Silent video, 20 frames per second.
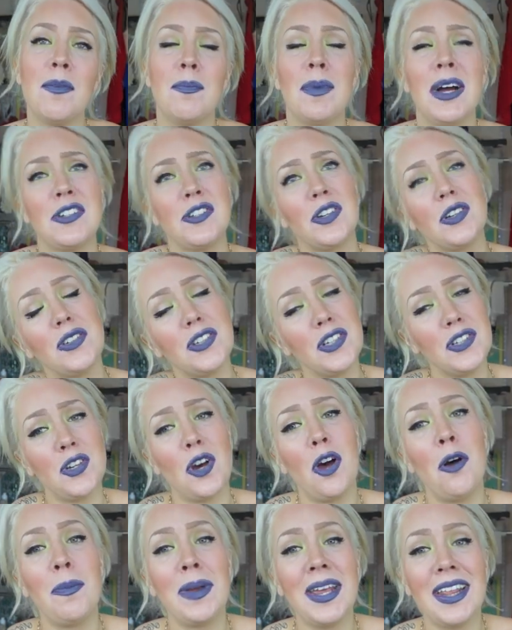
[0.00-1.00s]
my doctor
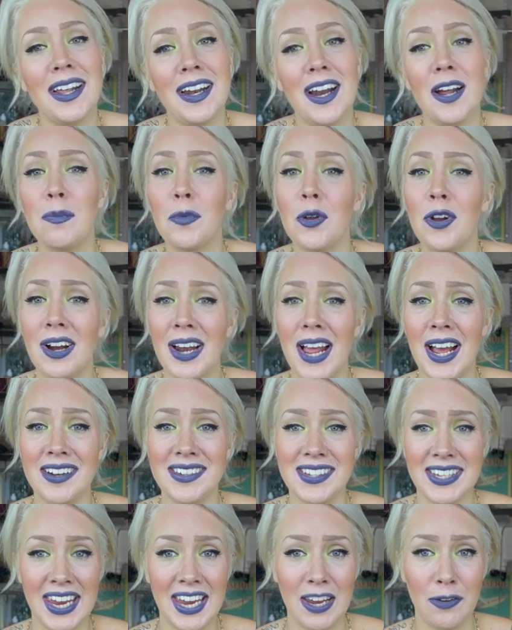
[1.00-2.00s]
told me that I'm not
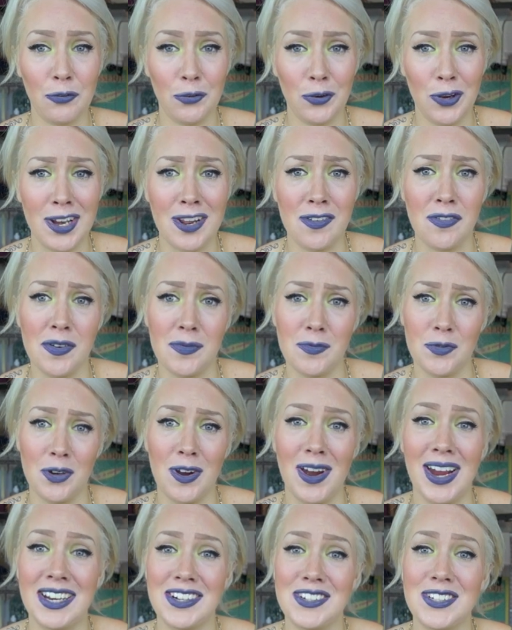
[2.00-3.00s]
allowed to eat fruit if I'm
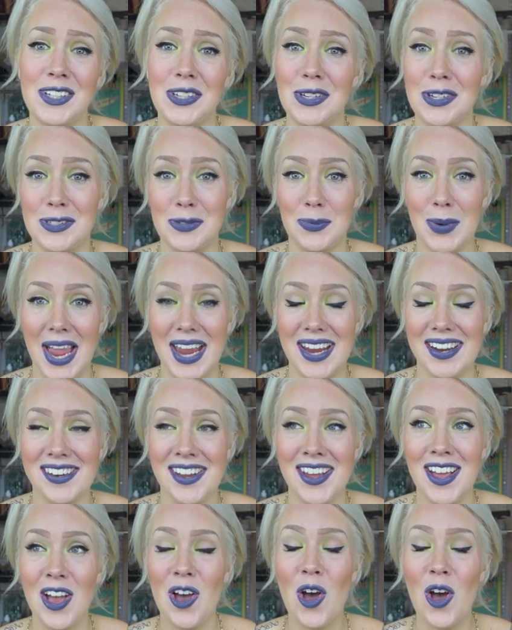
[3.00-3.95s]
trying to lose weight.